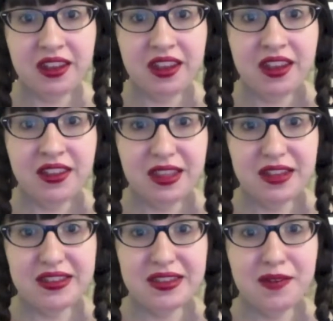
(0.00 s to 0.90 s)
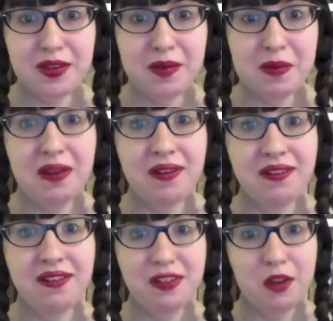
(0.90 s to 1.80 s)
Thanksgiving meals,
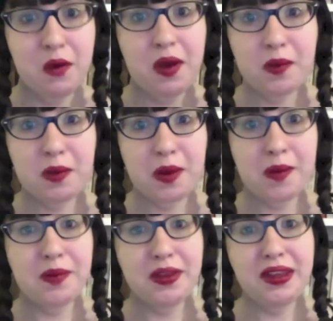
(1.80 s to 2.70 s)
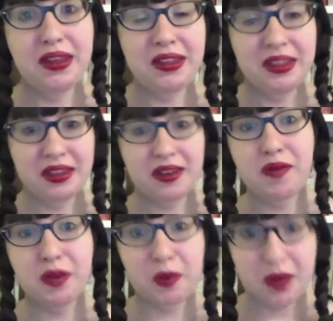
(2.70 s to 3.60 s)
so I'll probably never
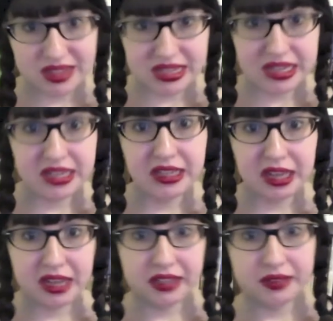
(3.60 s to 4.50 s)
want to eat again.